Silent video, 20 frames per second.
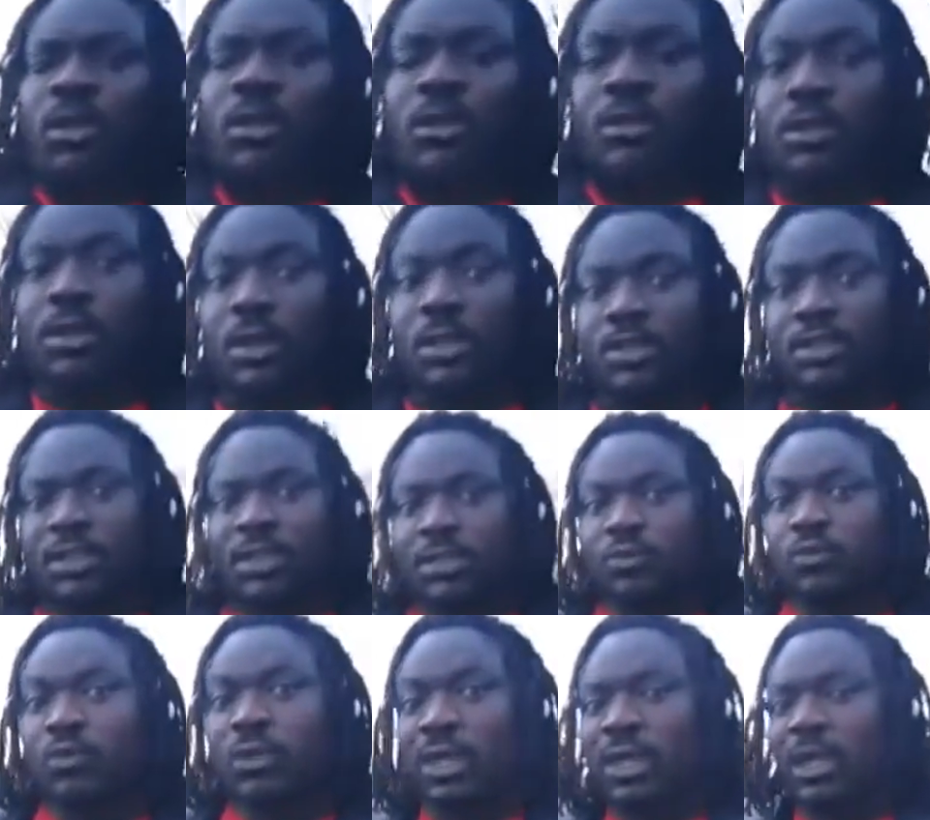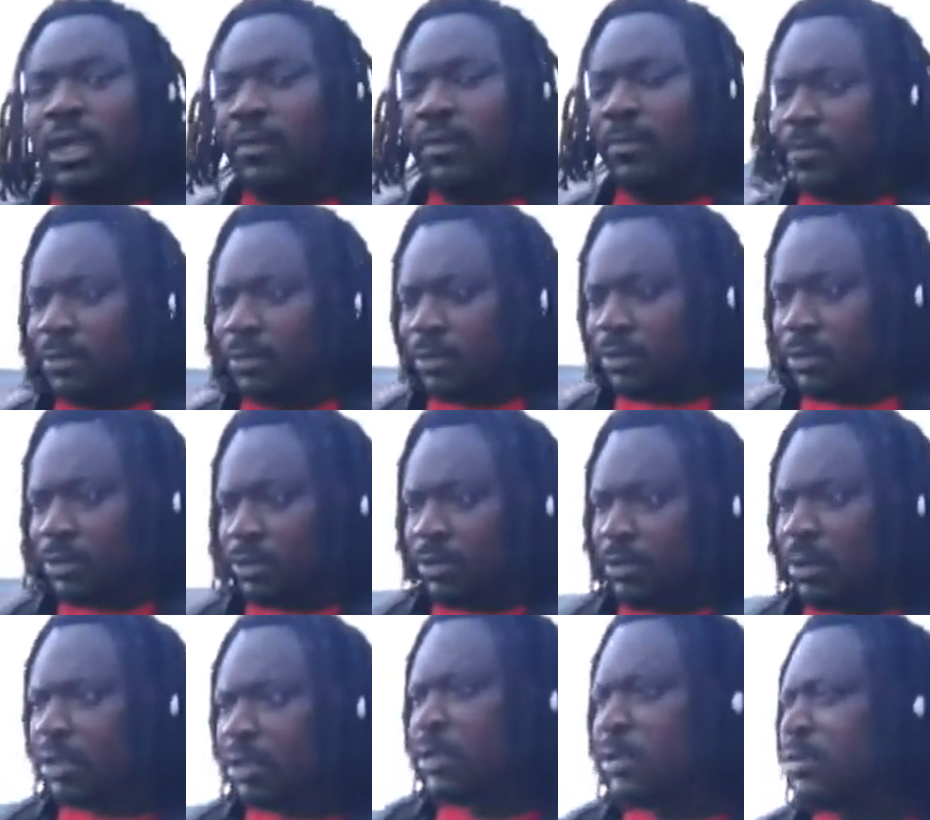Nothing will happen to
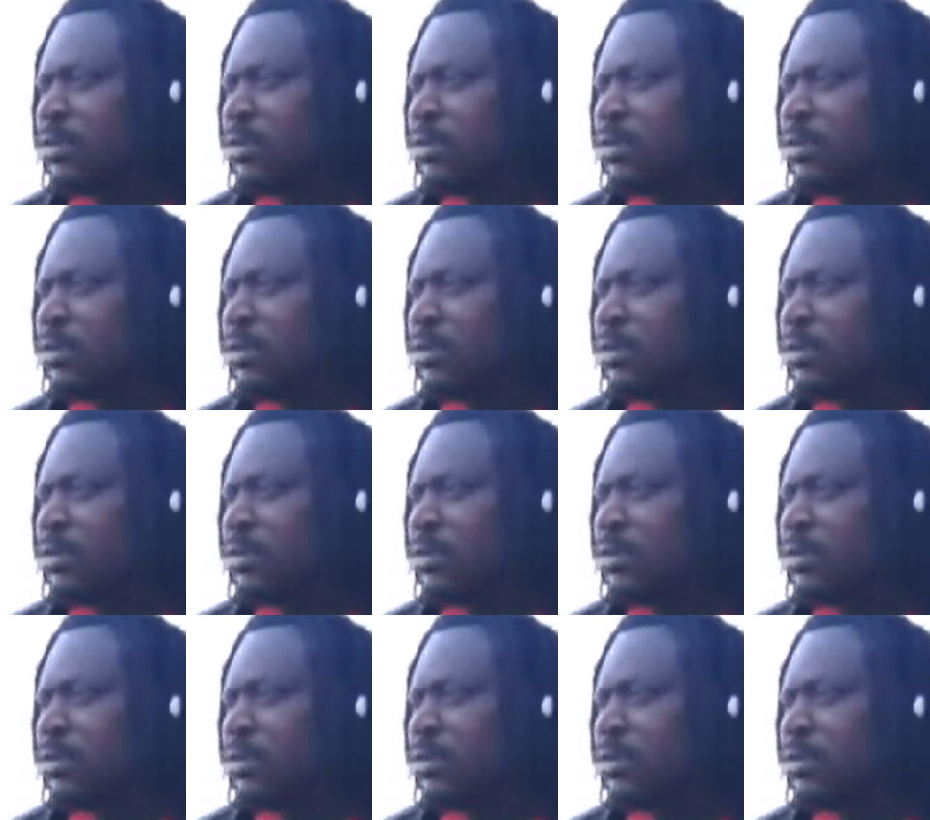her.